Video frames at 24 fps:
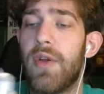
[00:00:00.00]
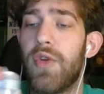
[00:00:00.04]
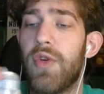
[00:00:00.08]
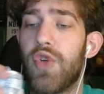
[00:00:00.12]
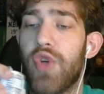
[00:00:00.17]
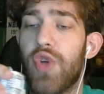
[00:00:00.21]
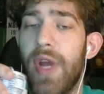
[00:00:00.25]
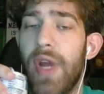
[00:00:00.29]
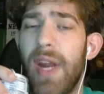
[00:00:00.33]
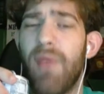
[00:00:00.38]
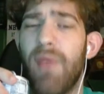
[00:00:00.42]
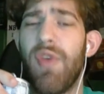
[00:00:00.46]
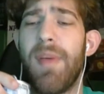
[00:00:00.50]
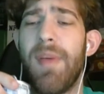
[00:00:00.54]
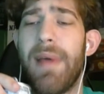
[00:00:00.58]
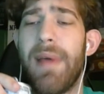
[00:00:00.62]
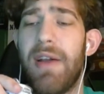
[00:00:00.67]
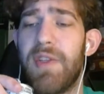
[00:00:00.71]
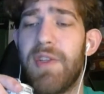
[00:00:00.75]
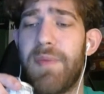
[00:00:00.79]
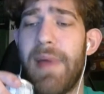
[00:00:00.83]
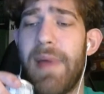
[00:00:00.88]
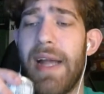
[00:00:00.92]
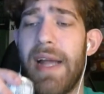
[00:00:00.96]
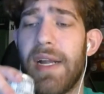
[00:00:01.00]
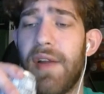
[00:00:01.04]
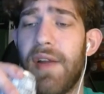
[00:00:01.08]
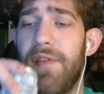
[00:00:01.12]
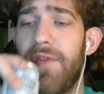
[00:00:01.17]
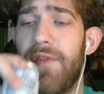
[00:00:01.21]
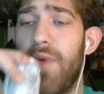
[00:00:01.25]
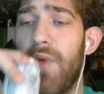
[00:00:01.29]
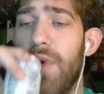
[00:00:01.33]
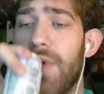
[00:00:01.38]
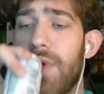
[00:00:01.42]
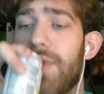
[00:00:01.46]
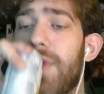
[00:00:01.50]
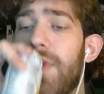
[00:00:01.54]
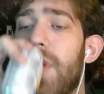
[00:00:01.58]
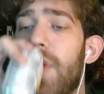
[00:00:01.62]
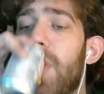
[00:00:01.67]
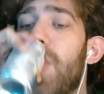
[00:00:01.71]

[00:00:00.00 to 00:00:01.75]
Trading rebounds back and forth.